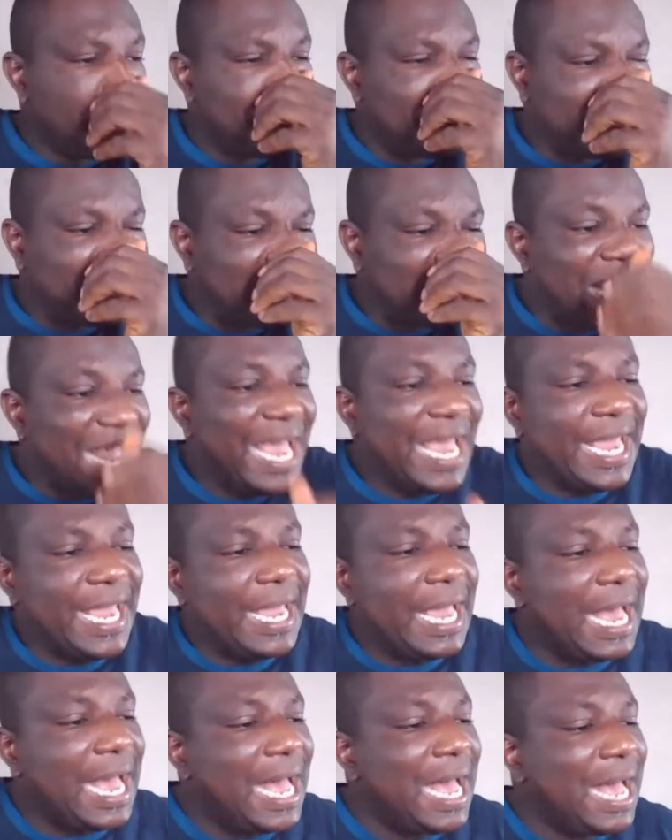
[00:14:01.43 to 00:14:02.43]
But
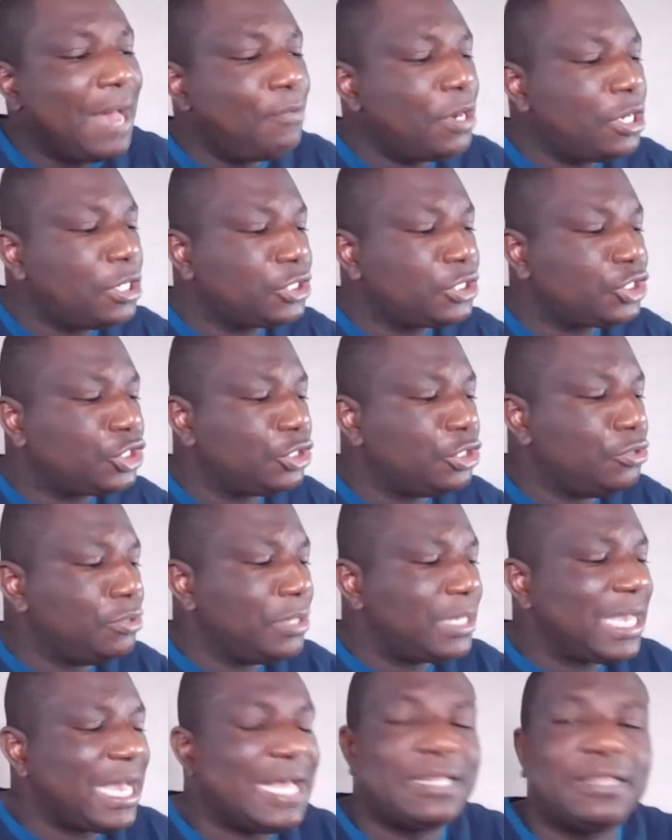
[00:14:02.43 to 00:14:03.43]
today, I want us to
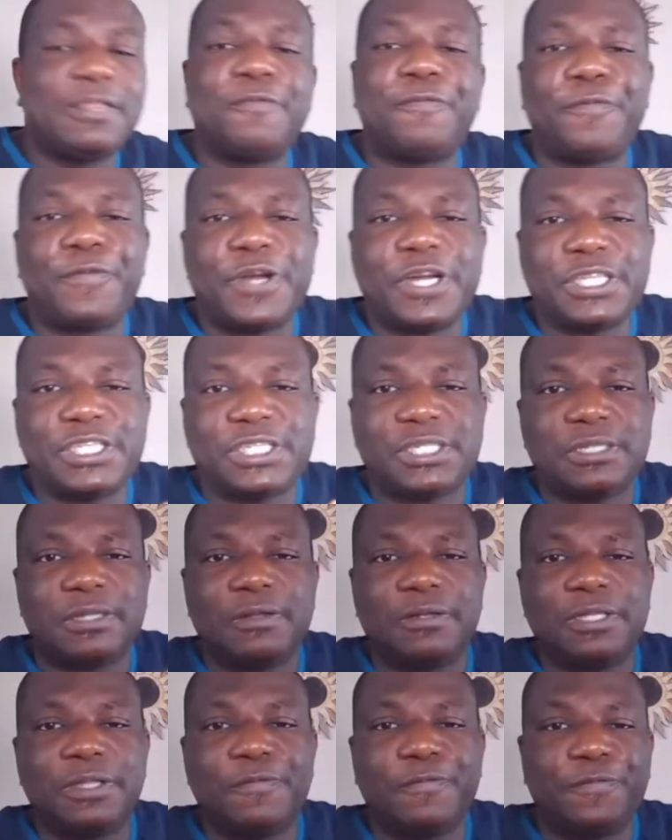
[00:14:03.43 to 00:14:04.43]
look at the first
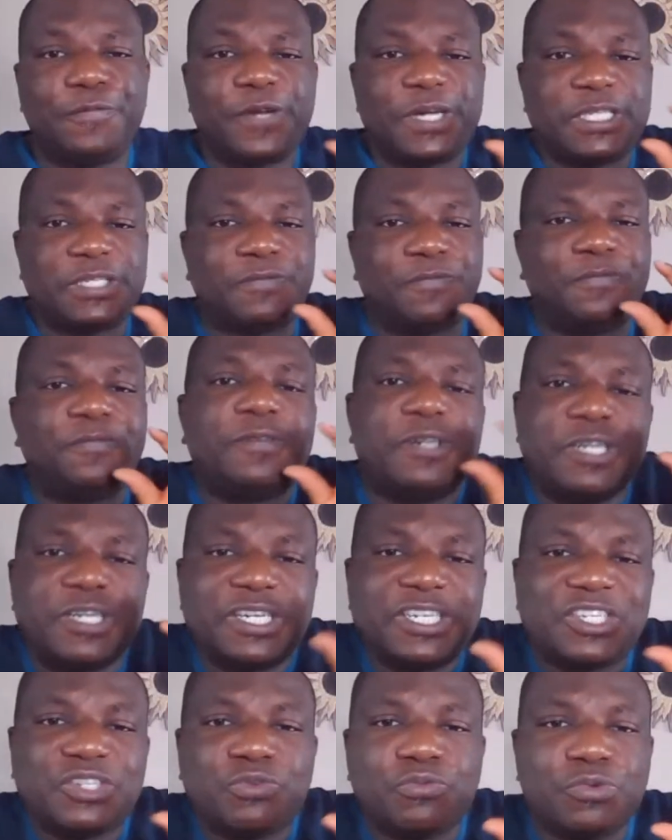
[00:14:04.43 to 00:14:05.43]
the first
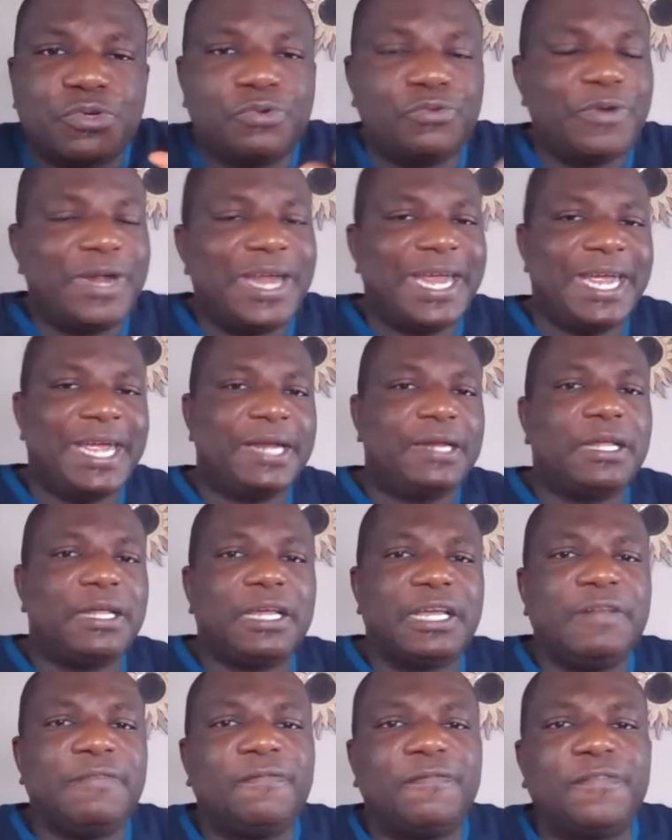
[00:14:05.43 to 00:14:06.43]
verse we read
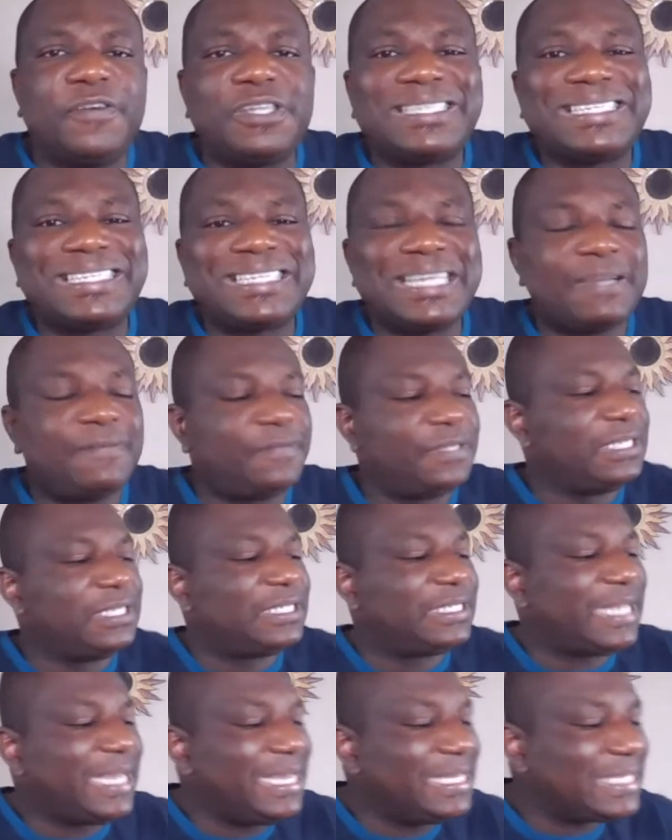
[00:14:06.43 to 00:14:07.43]
in verse 7.
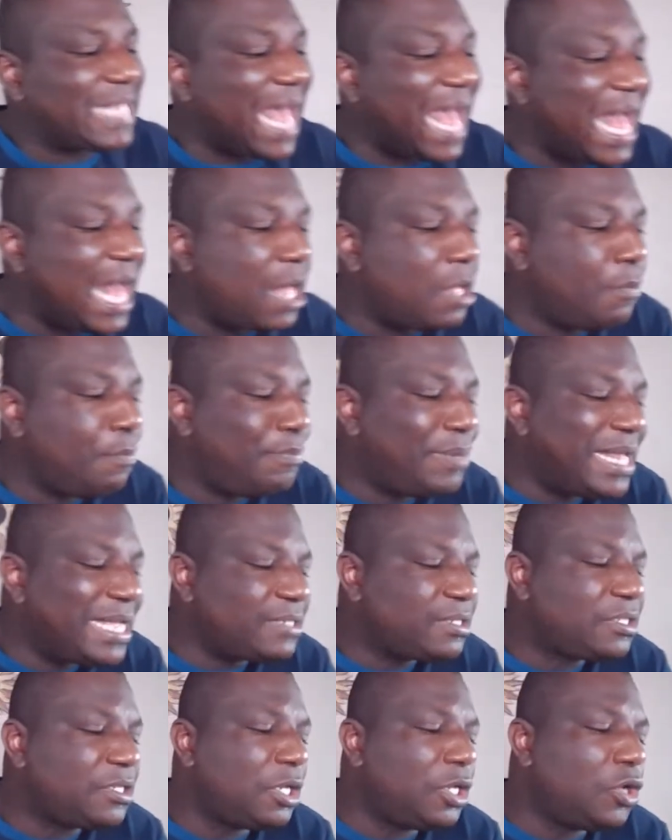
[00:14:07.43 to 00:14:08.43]
It says, I'll
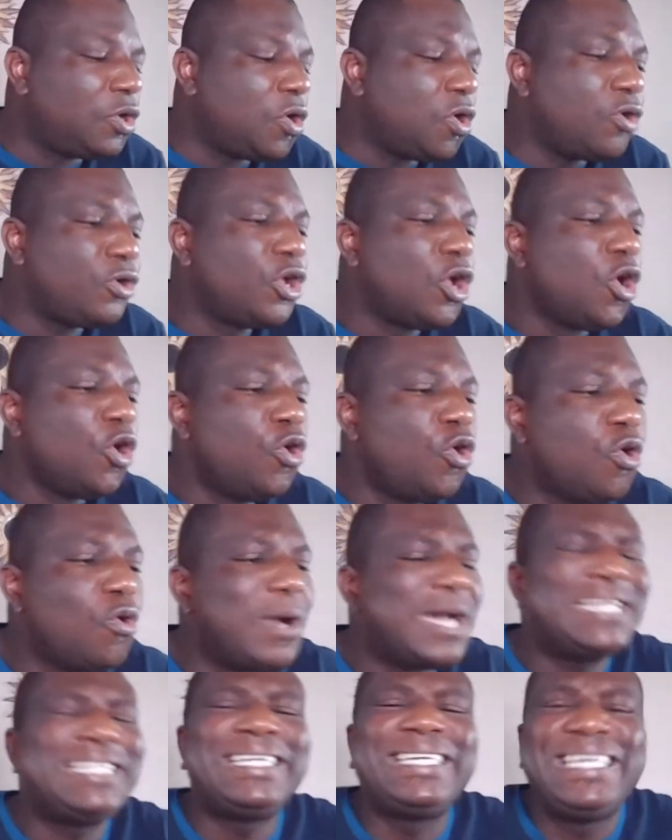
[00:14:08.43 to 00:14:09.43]
bless the Lord
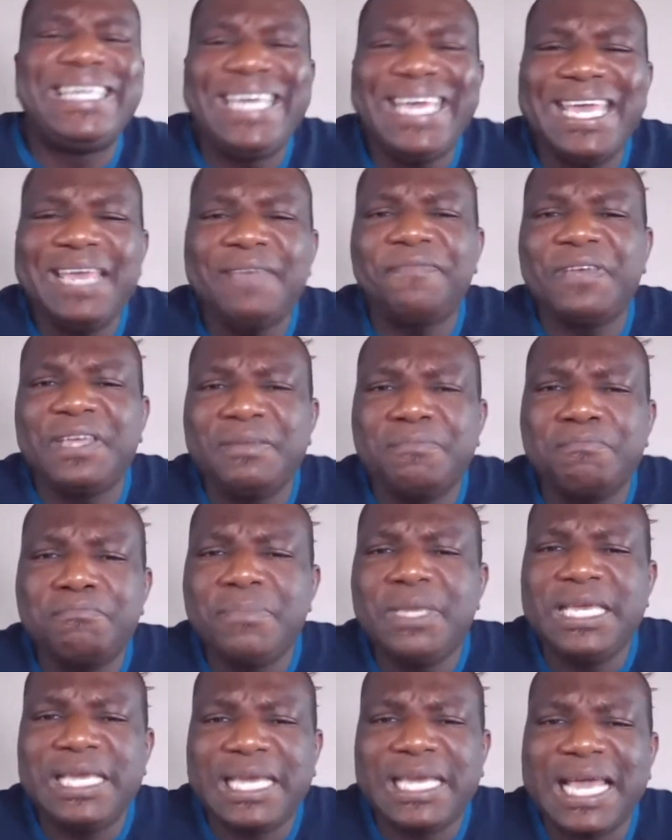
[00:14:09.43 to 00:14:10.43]
who had
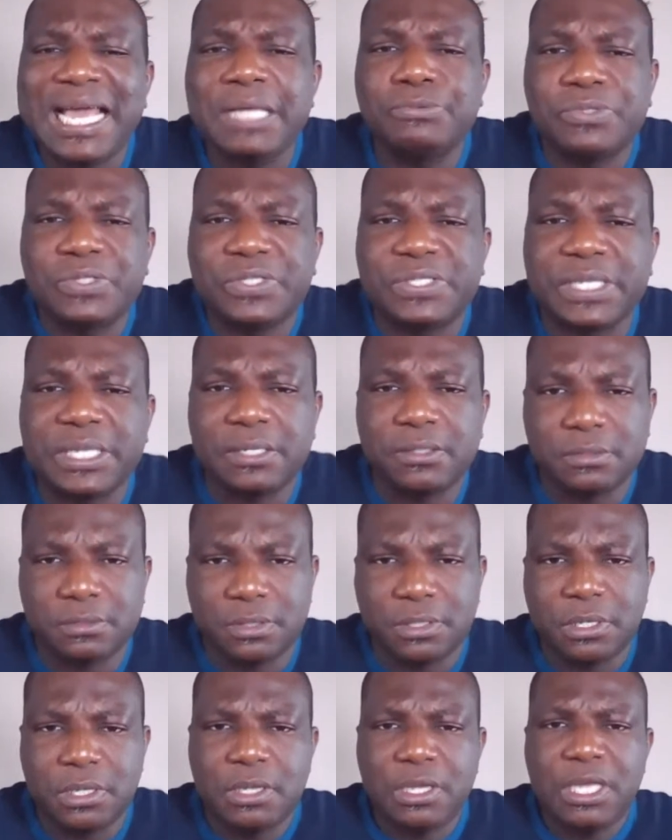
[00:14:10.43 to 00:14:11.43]
given me counsel.
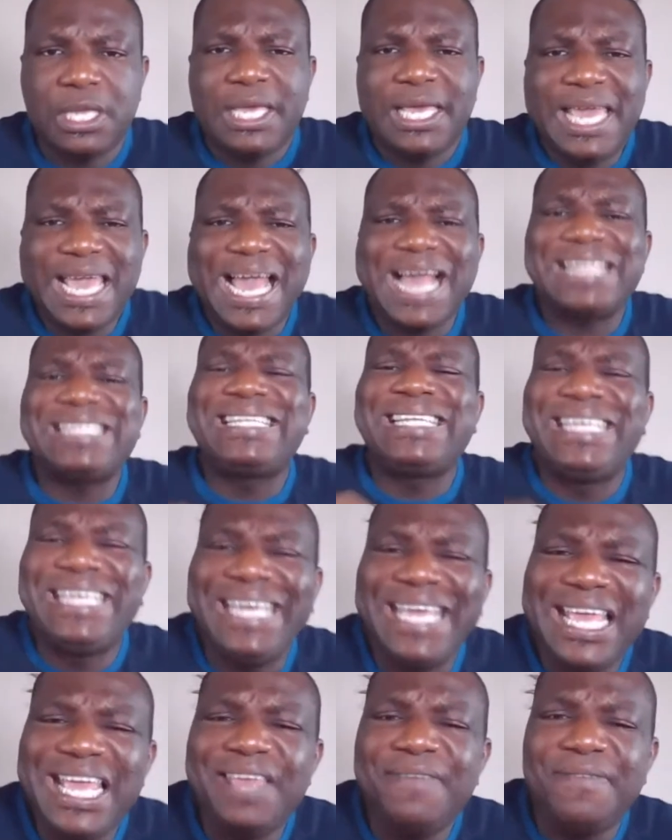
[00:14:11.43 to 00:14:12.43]
He had
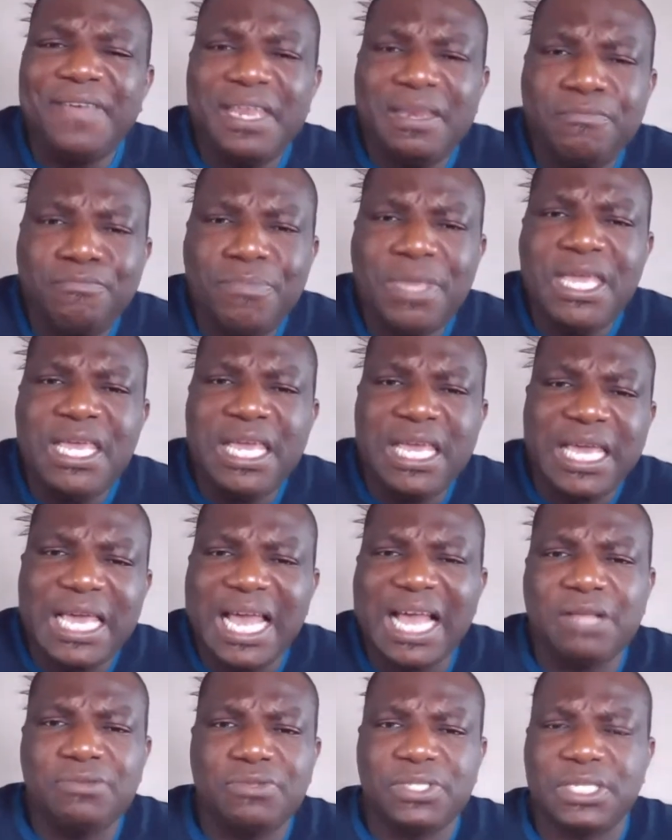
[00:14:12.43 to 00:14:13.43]
given me
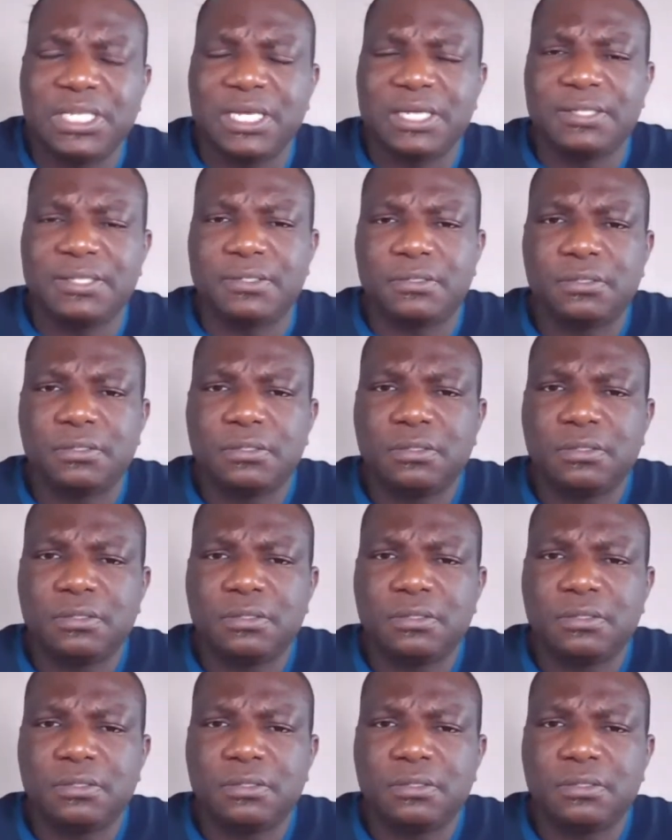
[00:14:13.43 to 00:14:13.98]
counsel.